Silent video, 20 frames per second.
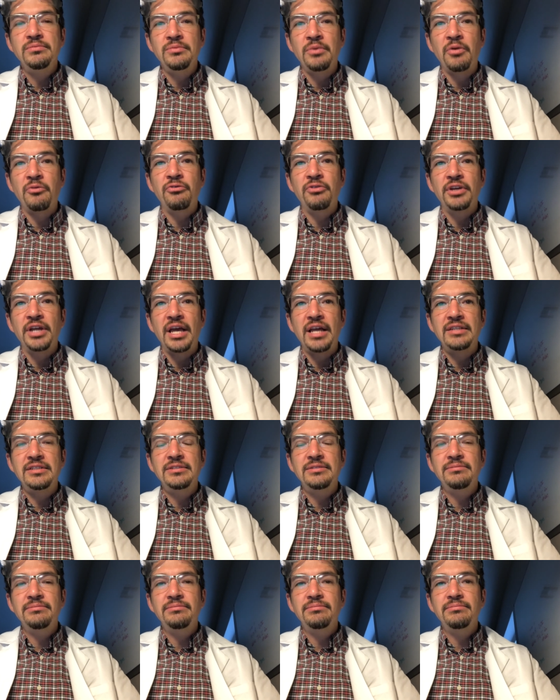won't forget.
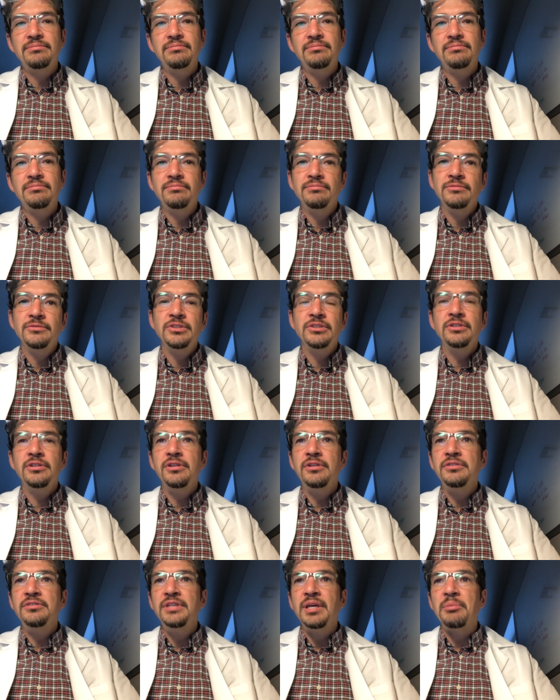Just a
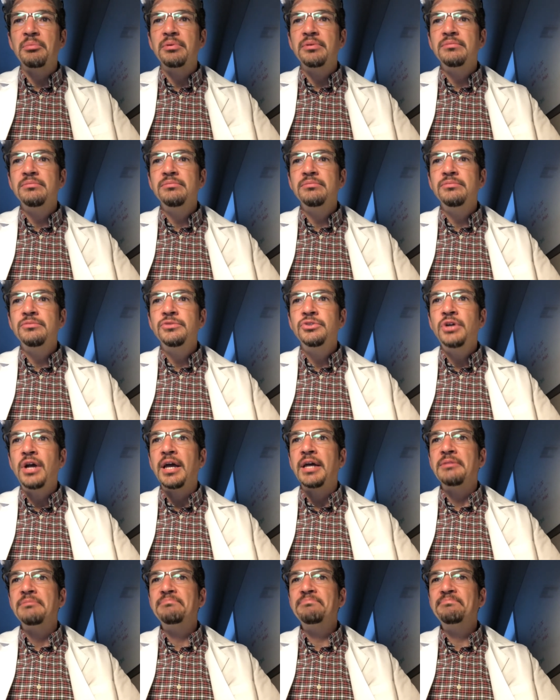little tip. Try it.